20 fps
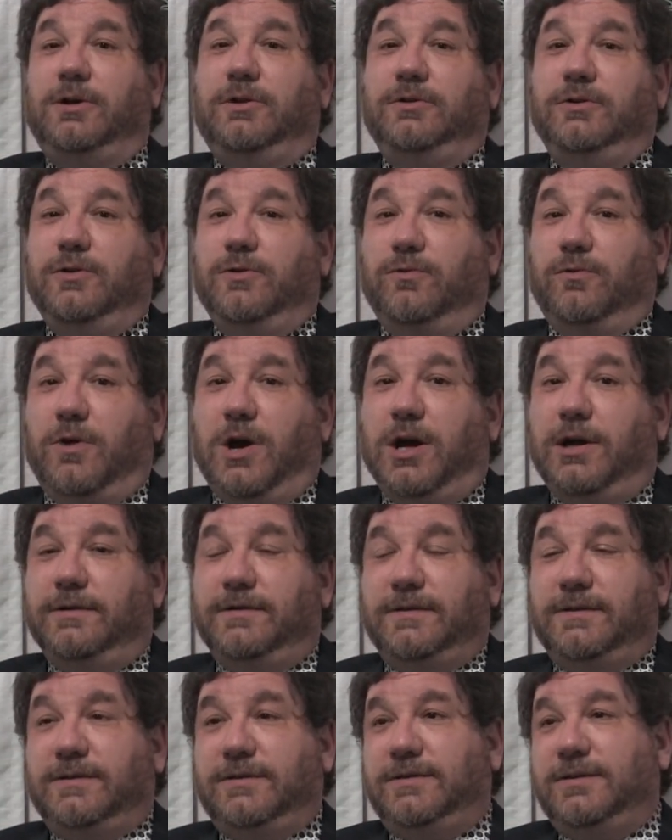
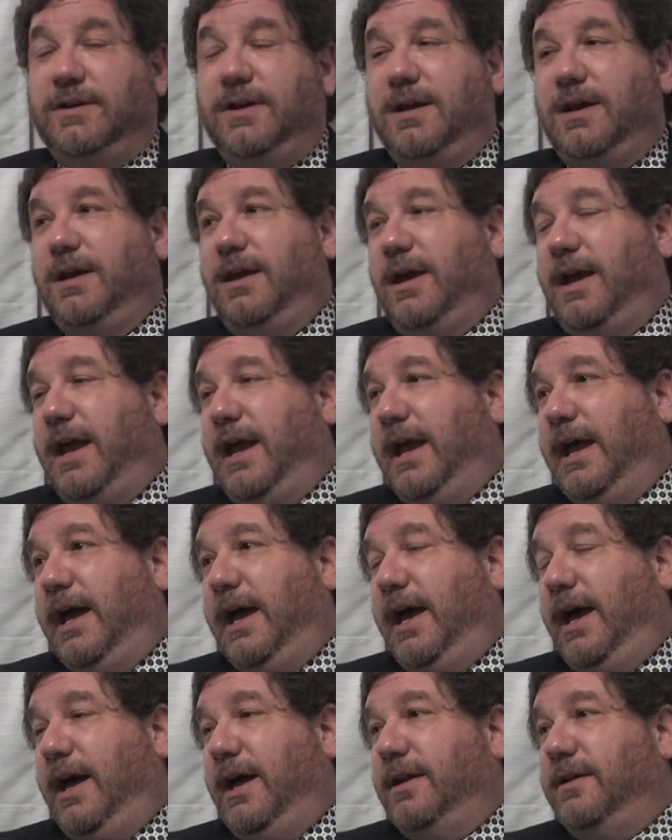runs,
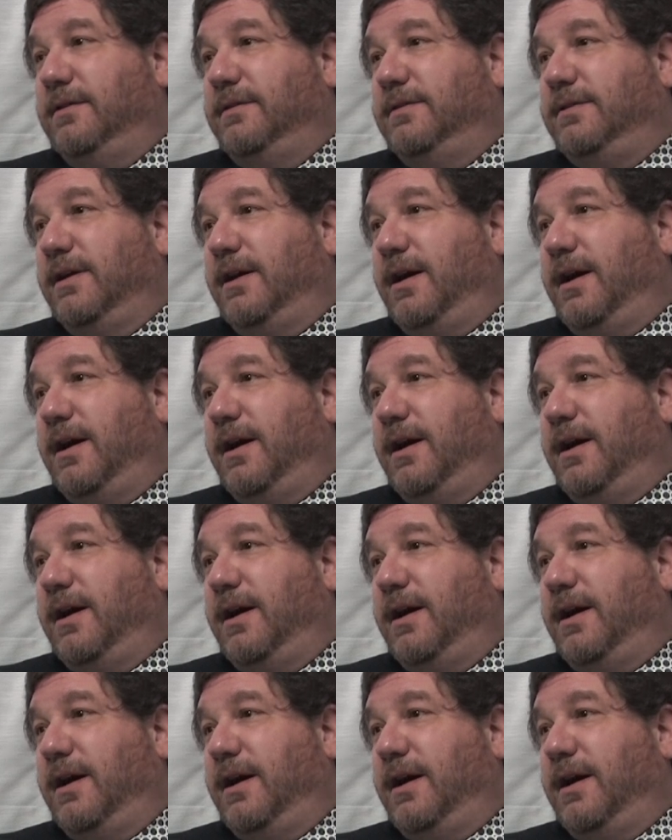and